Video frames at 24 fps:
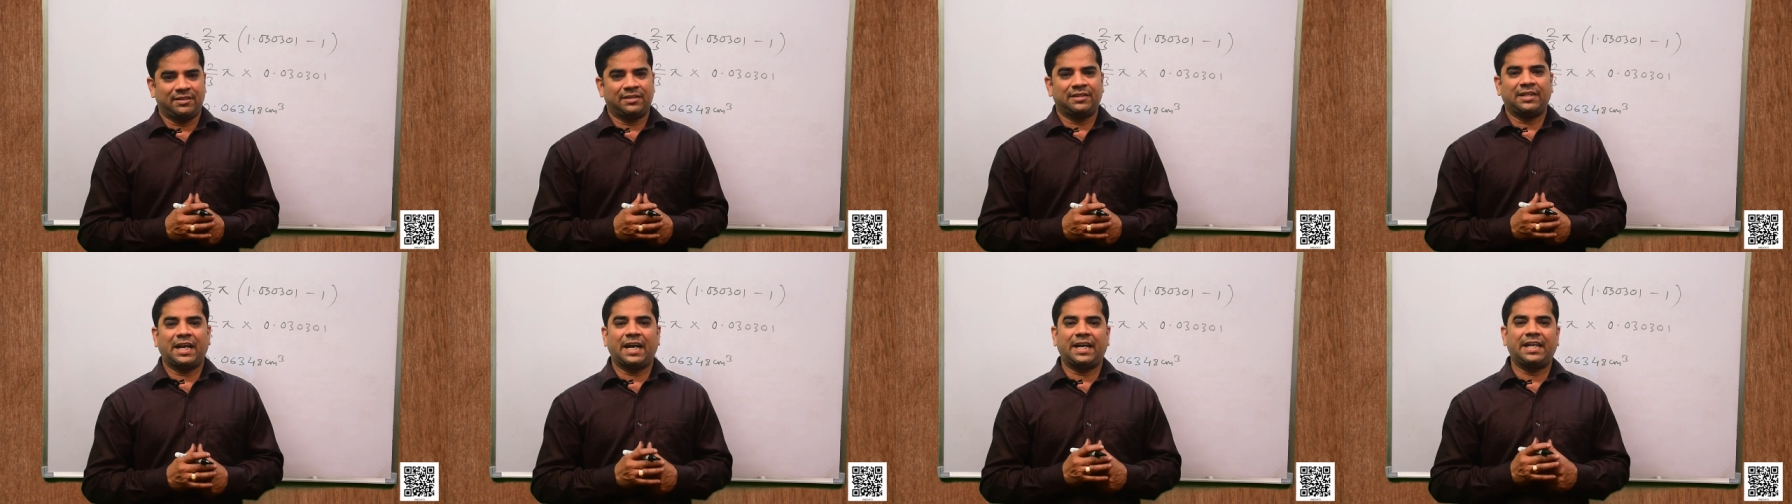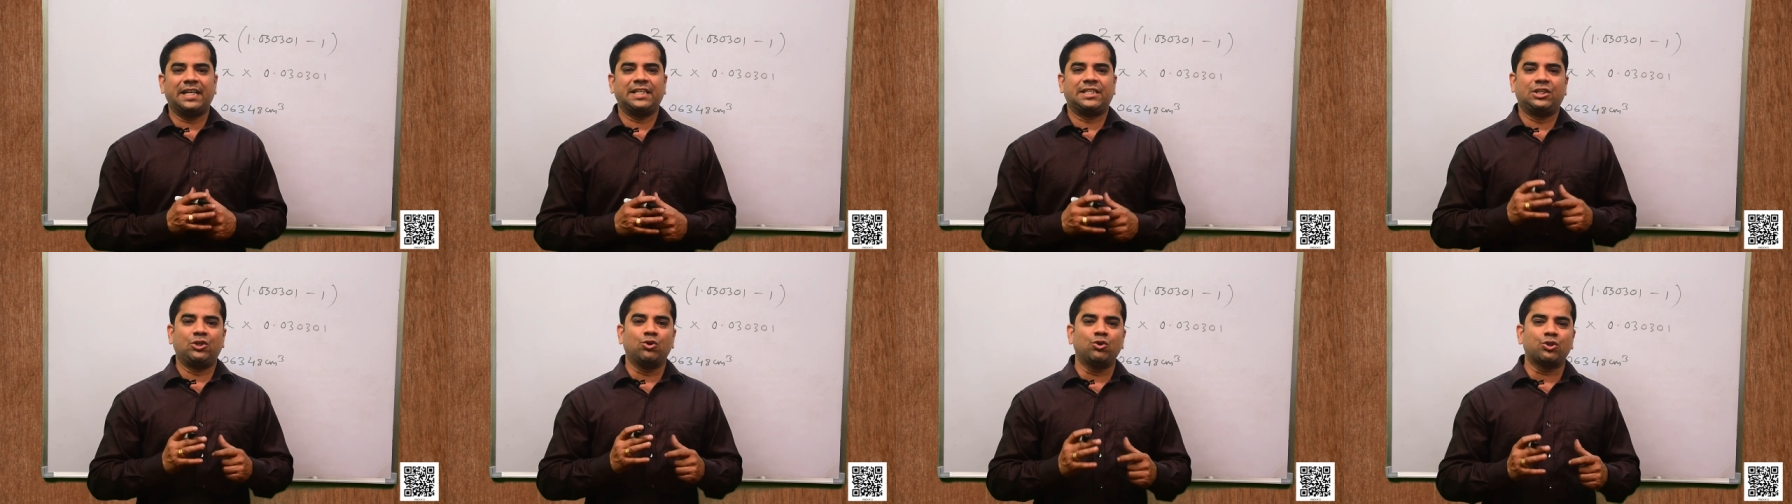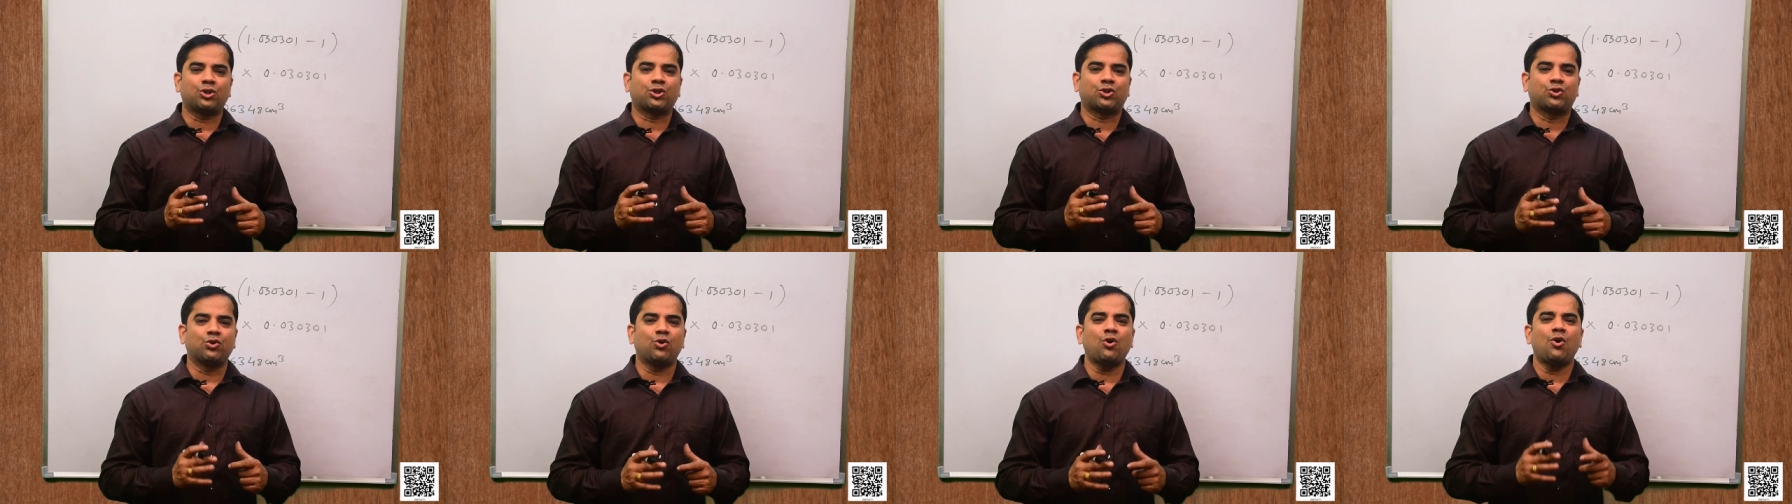that is
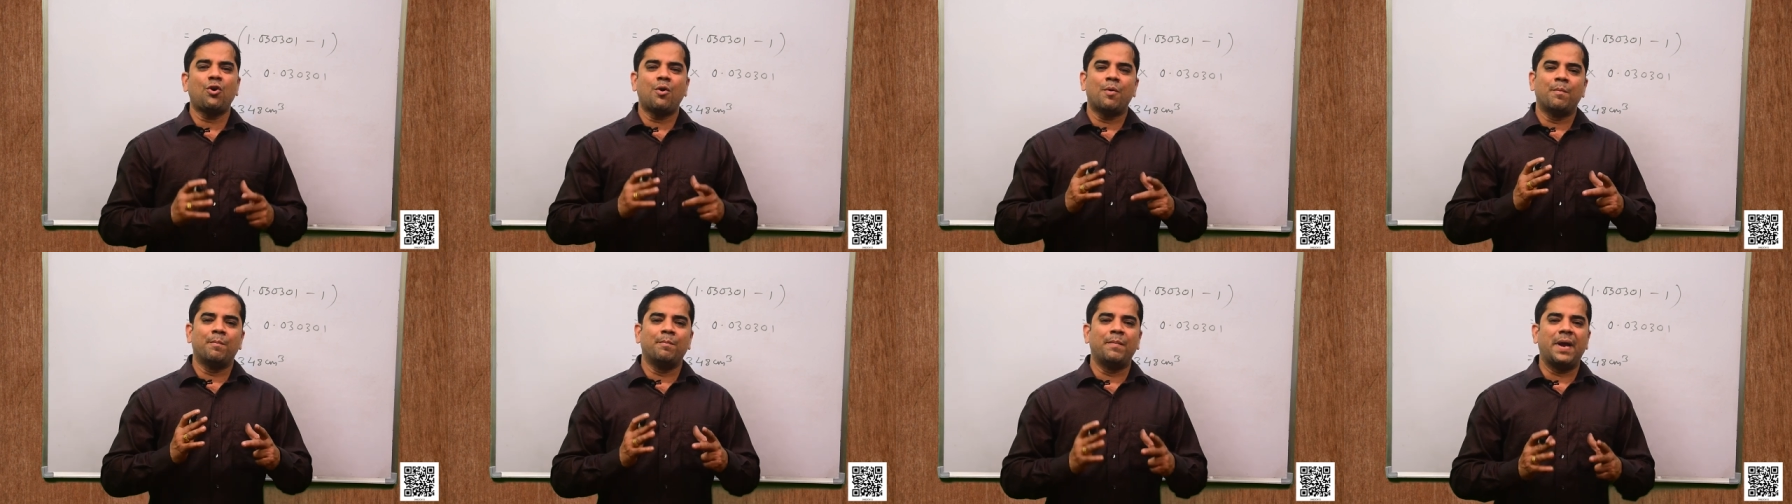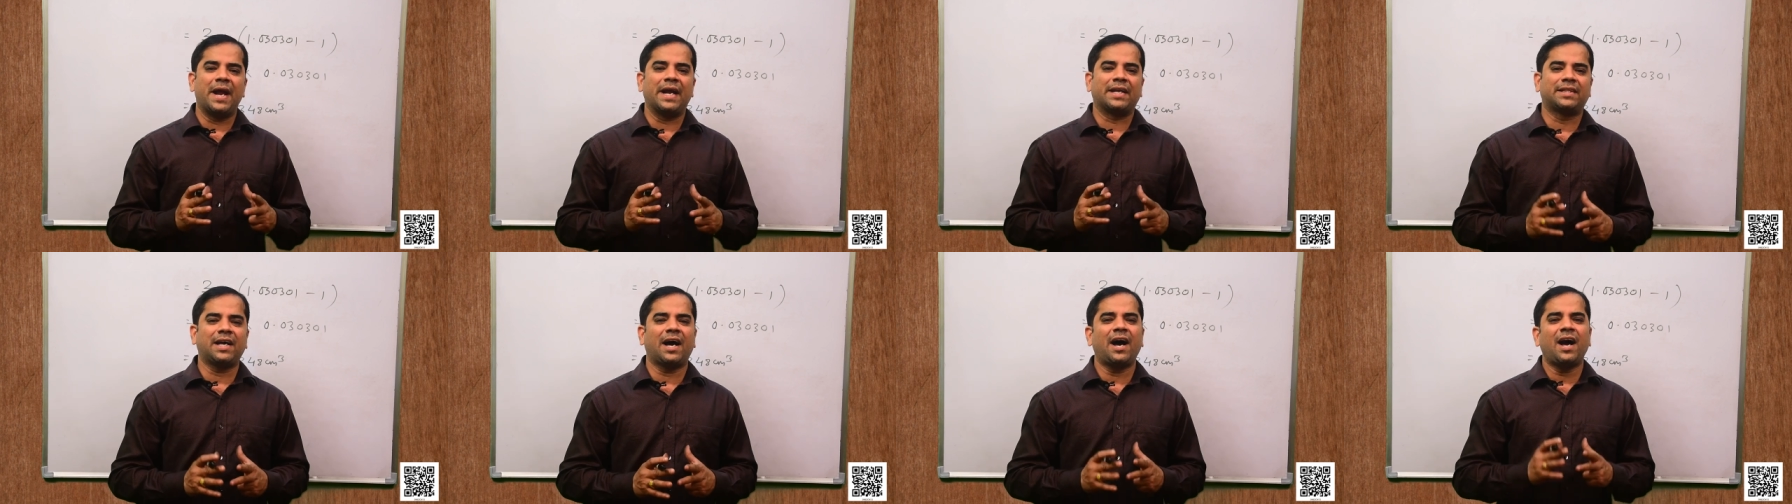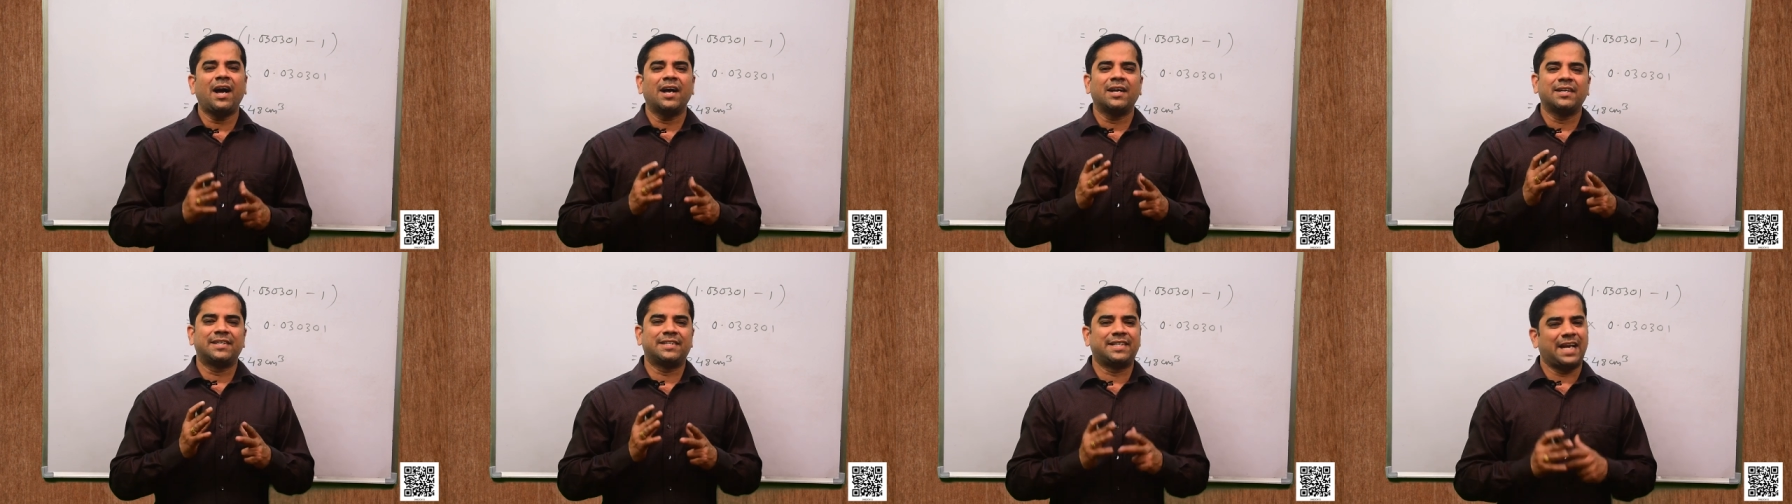used to make
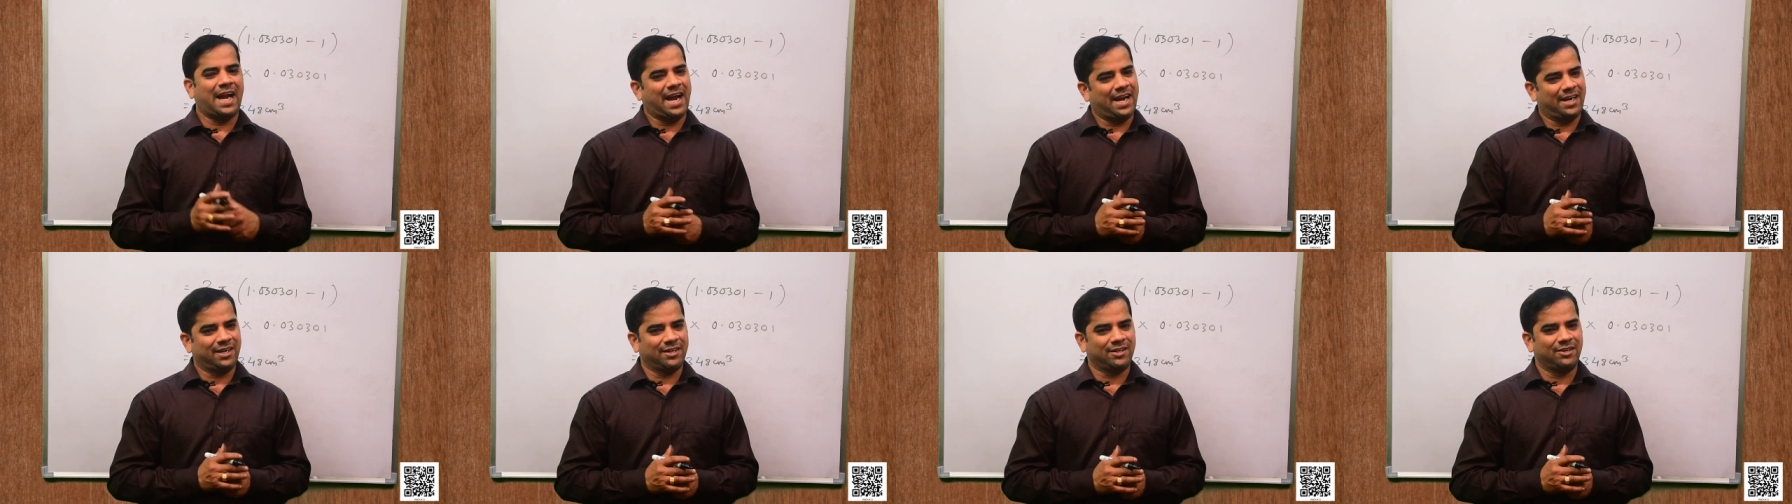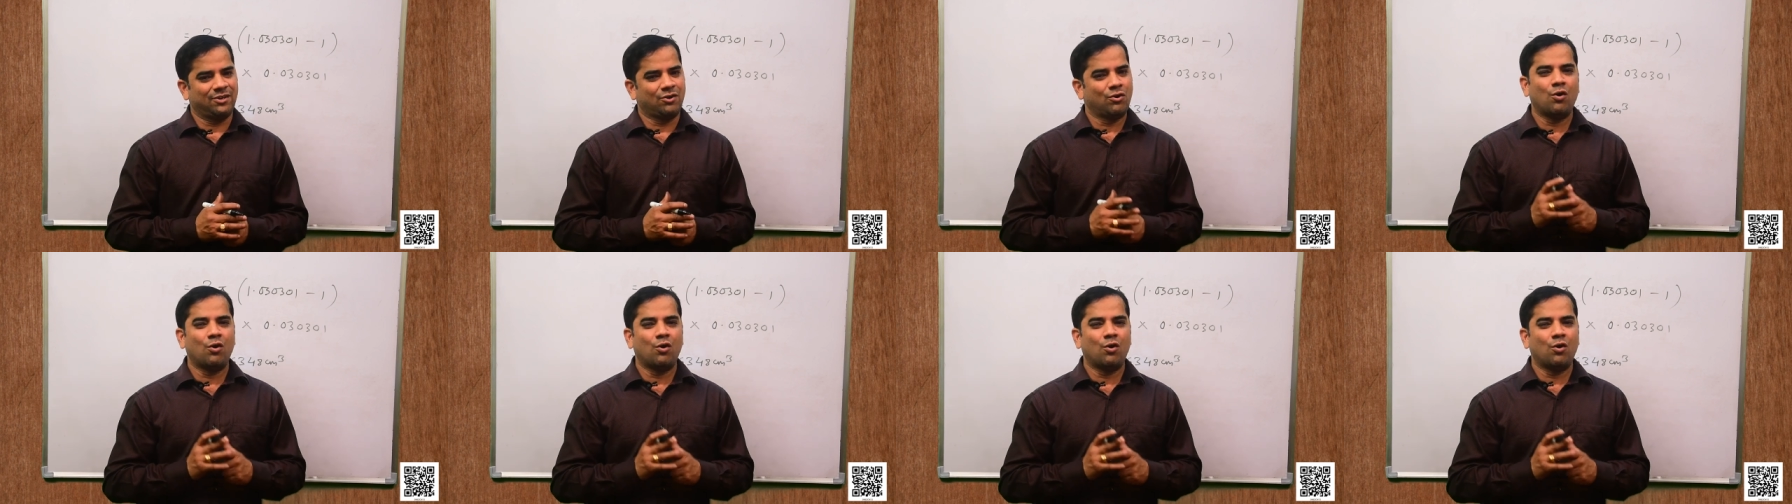the tank.